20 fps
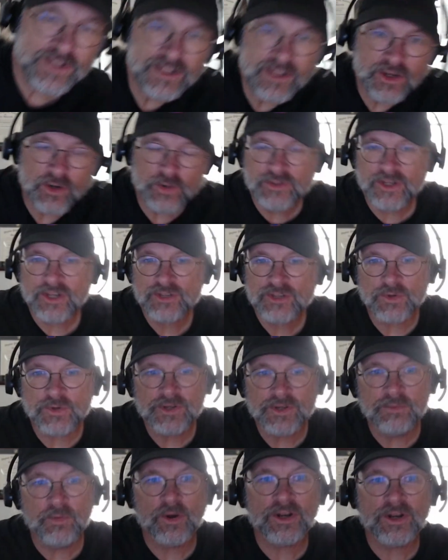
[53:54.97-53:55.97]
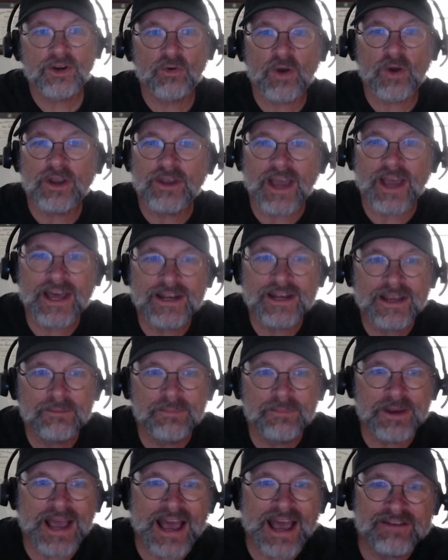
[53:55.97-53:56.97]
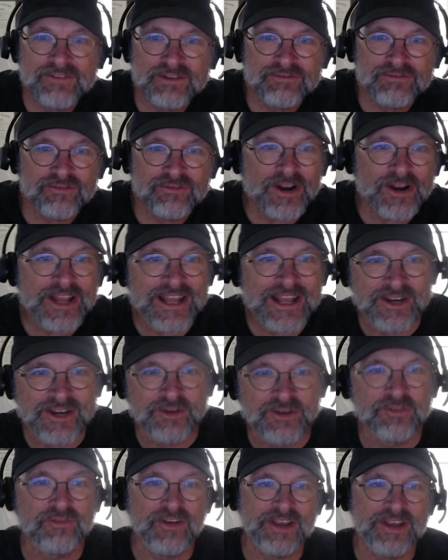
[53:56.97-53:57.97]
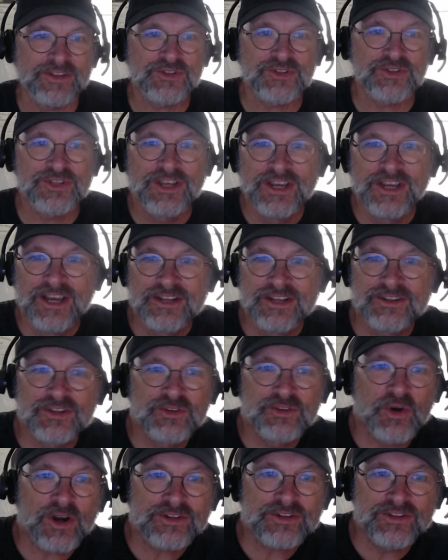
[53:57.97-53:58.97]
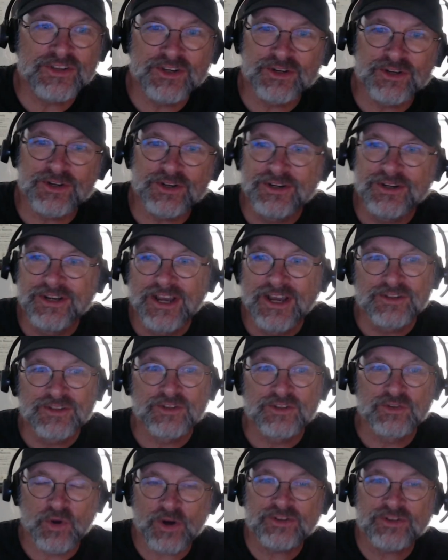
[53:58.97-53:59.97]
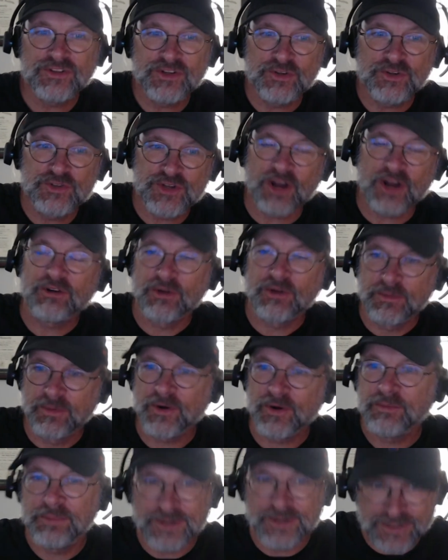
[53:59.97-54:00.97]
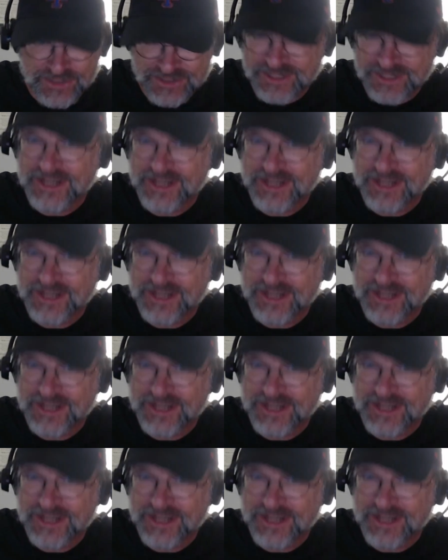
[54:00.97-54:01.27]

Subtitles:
In the old days, when you bought a Cray, you had to have a front-end interface to talk to your general purpose